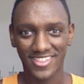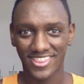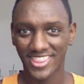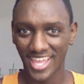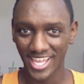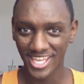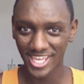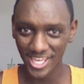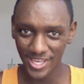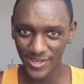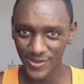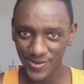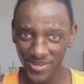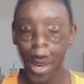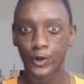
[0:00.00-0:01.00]
Thank
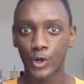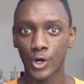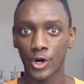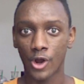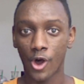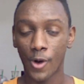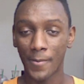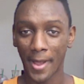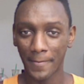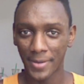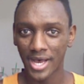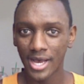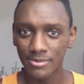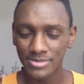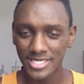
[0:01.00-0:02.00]
you for all my
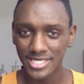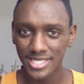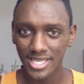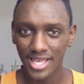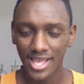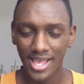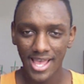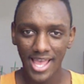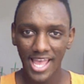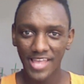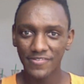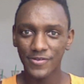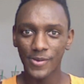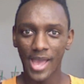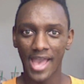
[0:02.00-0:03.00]
putts.
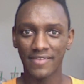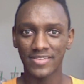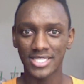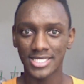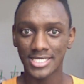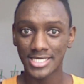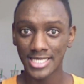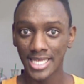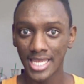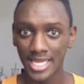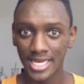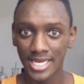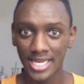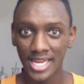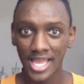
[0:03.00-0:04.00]
If you haven't
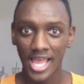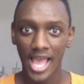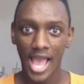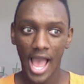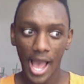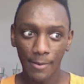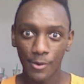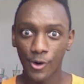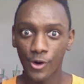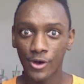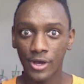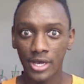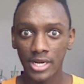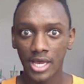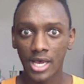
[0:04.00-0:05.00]
seen, I'm
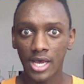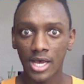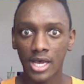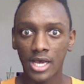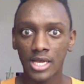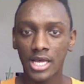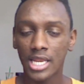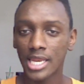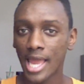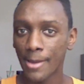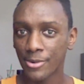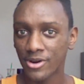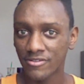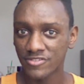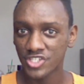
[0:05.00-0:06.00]
on a
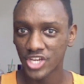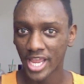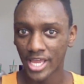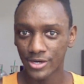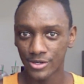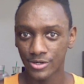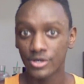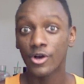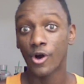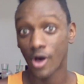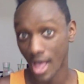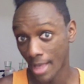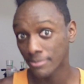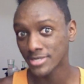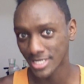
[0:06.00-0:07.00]
collaborative channel called
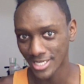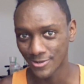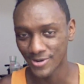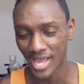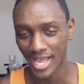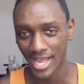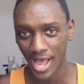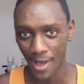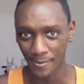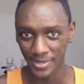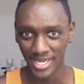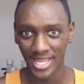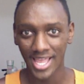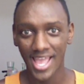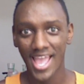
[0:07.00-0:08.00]
Absolutely Not
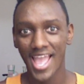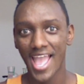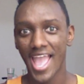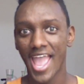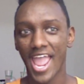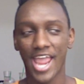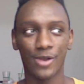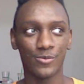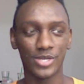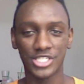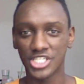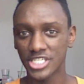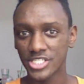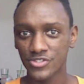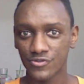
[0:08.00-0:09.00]
Comedy and we
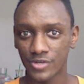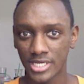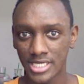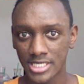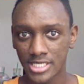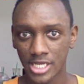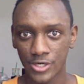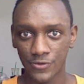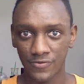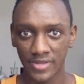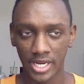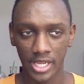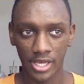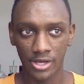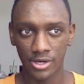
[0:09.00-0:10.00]
just released a new
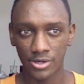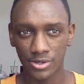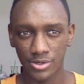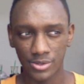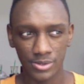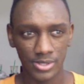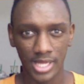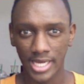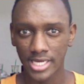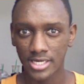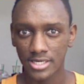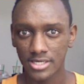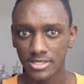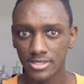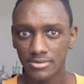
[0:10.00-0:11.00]
video like
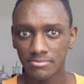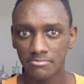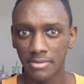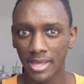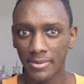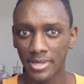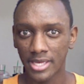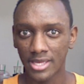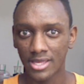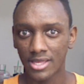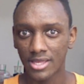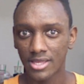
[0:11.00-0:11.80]
maybe